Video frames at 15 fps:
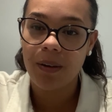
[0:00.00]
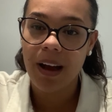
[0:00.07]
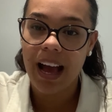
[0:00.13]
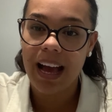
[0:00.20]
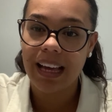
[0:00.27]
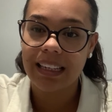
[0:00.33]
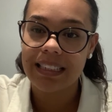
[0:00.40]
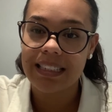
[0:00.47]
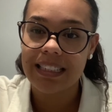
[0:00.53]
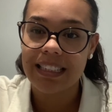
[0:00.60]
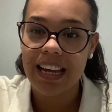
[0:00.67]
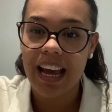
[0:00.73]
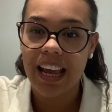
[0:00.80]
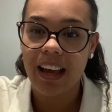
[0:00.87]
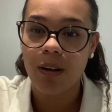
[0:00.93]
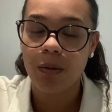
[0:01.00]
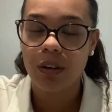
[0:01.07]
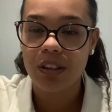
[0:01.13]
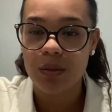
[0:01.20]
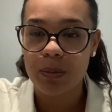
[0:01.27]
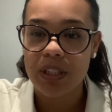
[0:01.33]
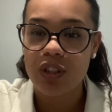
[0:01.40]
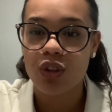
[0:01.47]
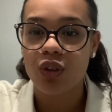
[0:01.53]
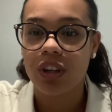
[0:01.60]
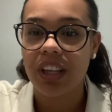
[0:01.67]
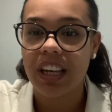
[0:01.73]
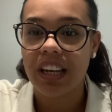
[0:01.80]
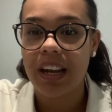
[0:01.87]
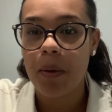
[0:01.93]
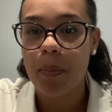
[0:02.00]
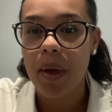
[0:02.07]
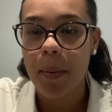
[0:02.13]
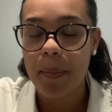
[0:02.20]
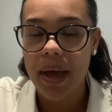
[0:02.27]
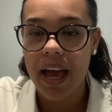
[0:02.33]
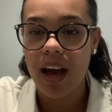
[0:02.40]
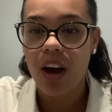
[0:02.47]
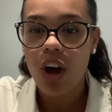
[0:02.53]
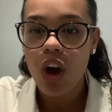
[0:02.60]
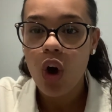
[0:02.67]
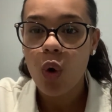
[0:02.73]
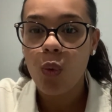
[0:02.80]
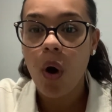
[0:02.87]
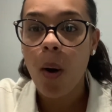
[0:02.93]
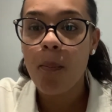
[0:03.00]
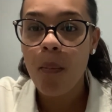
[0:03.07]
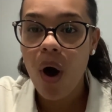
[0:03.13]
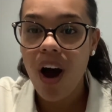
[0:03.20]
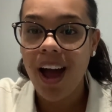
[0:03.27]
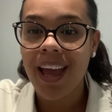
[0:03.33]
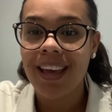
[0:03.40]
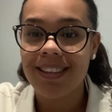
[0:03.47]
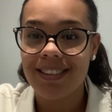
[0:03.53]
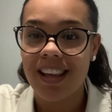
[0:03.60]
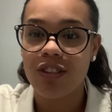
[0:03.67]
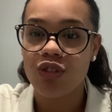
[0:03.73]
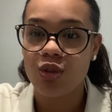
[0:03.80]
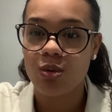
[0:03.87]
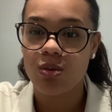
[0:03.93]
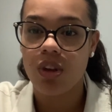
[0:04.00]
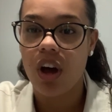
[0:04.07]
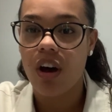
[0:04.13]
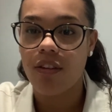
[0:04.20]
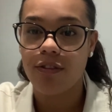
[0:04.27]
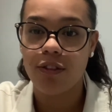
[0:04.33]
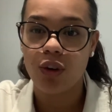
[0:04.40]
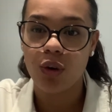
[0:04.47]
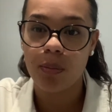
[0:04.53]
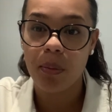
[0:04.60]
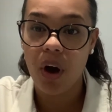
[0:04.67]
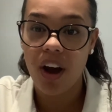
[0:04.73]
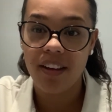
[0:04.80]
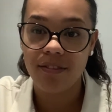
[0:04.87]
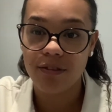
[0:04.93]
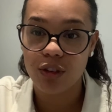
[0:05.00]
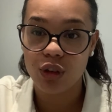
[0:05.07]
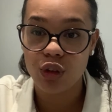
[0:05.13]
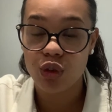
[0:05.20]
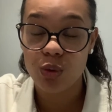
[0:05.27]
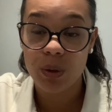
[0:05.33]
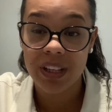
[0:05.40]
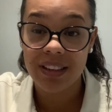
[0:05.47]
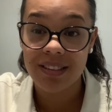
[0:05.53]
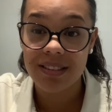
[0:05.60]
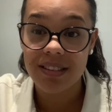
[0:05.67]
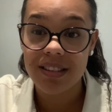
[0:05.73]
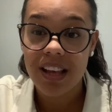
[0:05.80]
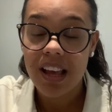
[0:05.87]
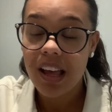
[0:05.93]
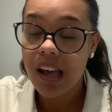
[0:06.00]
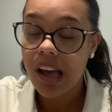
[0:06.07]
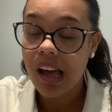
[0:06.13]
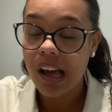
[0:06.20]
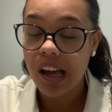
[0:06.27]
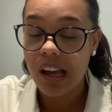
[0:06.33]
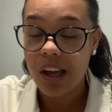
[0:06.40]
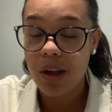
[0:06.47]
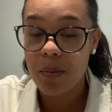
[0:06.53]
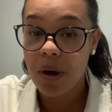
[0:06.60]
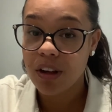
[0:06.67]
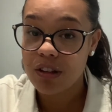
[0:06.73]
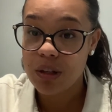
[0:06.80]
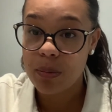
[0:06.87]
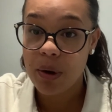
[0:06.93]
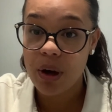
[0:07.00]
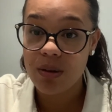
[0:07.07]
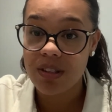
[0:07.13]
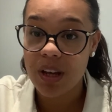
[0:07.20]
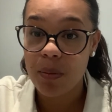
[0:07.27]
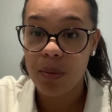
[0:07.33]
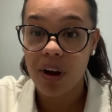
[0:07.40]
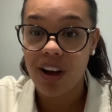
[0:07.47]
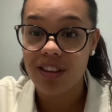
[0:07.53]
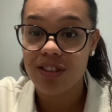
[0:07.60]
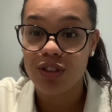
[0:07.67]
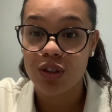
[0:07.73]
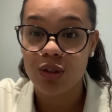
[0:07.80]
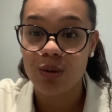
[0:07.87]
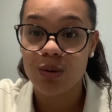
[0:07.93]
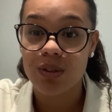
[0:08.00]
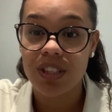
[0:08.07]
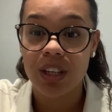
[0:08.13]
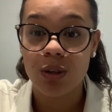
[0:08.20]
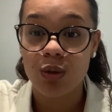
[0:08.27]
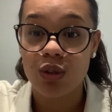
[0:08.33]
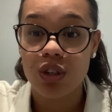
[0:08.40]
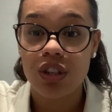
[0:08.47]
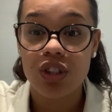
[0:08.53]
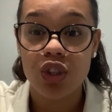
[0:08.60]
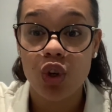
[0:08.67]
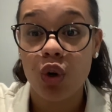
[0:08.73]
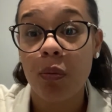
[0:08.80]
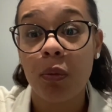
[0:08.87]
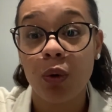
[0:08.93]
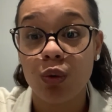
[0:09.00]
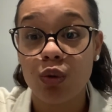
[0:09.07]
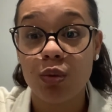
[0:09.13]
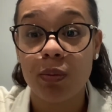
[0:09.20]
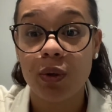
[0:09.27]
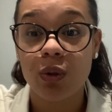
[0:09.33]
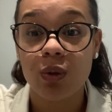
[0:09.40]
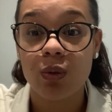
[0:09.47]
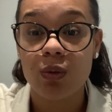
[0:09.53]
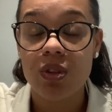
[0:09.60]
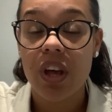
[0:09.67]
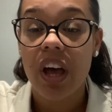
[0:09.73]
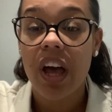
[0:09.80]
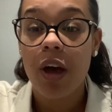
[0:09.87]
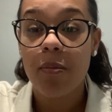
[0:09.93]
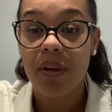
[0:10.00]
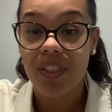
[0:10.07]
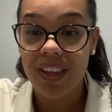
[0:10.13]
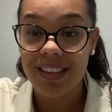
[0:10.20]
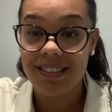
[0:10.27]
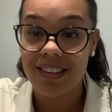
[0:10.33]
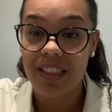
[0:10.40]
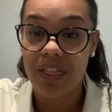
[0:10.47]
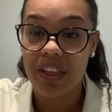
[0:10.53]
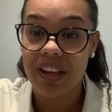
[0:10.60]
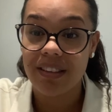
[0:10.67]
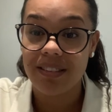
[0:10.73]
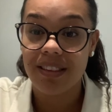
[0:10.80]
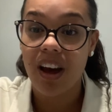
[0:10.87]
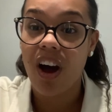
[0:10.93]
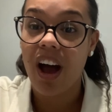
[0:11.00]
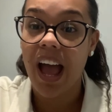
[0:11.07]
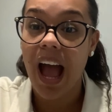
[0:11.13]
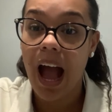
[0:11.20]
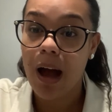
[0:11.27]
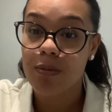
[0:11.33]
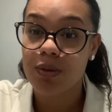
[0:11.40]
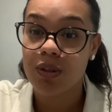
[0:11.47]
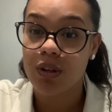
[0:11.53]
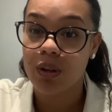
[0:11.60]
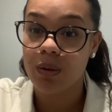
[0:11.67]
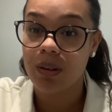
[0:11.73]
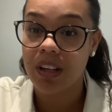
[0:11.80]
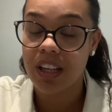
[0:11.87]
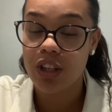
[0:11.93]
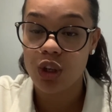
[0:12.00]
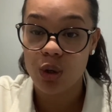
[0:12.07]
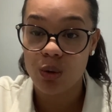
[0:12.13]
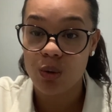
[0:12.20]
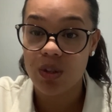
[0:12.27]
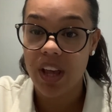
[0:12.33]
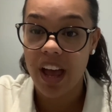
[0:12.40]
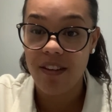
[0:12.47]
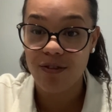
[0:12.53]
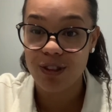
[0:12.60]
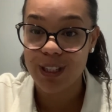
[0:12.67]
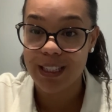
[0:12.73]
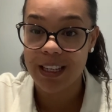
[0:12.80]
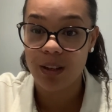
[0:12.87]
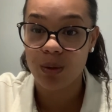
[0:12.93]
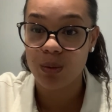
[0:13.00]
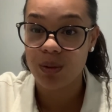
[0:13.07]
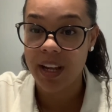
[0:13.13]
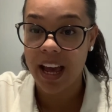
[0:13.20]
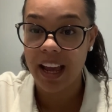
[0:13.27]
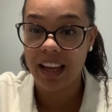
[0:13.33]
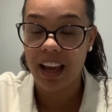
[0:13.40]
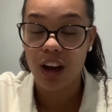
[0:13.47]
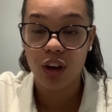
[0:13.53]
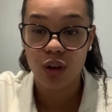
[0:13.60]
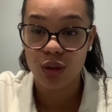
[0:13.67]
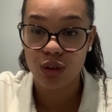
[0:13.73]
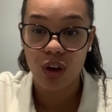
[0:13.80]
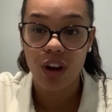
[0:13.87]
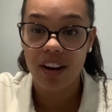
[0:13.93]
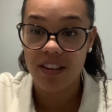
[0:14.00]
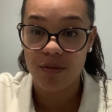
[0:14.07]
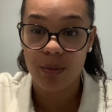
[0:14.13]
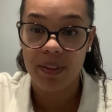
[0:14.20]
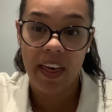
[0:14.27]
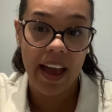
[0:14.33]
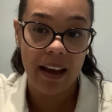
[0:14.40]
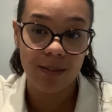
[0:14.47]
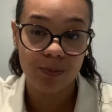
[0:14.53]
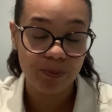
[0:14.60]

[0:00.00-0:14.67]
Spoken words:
and today I'm going to be talking a bit about what my essentials are for buying for twins. I suppose it applies to singletons or multiples, but these are the things that I absolutely use every single day and could not live without.